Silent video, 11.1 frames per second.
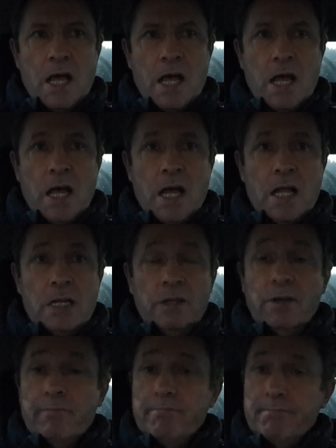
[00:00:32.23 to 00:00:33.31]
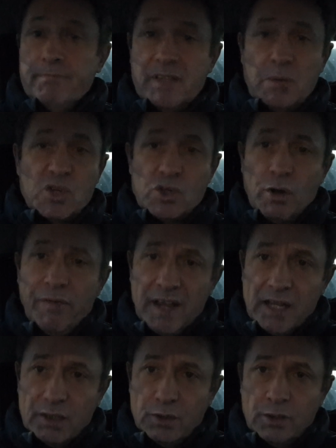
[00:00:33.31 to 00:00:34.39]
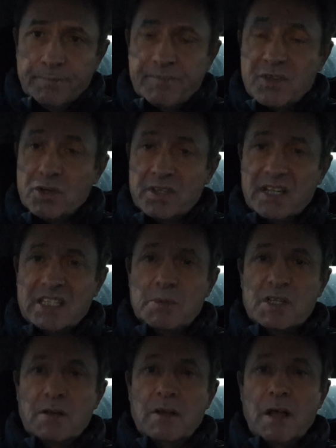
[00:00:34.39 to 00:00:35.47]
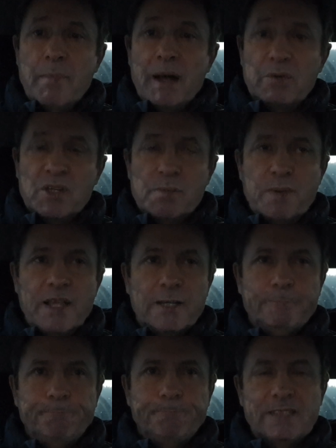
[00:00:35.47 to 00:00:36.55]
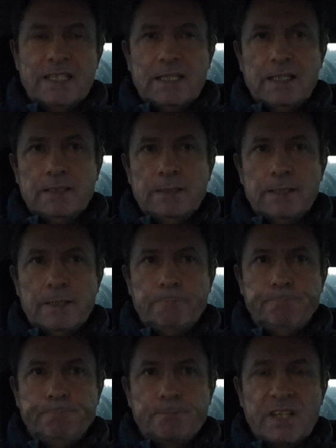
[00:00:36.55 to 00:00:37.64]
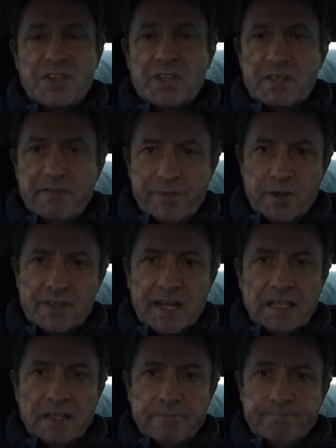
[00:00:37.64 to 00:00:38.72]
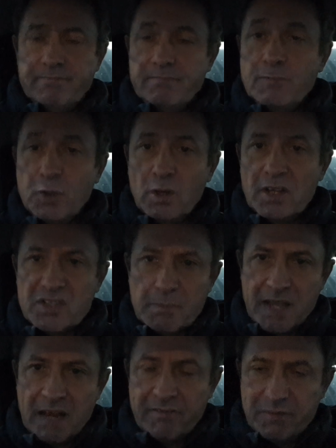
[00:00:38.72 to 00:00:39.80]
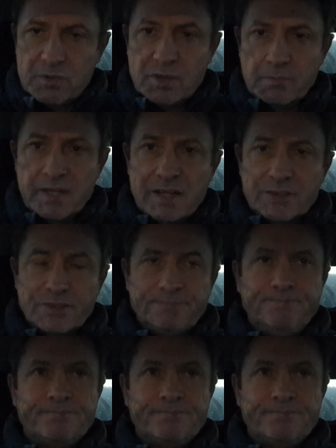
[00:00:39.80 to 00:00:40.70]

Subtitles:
And there was a scuffle at the door just as he was about to speak. And this is first-hand knowledge I'm getting from somebody else.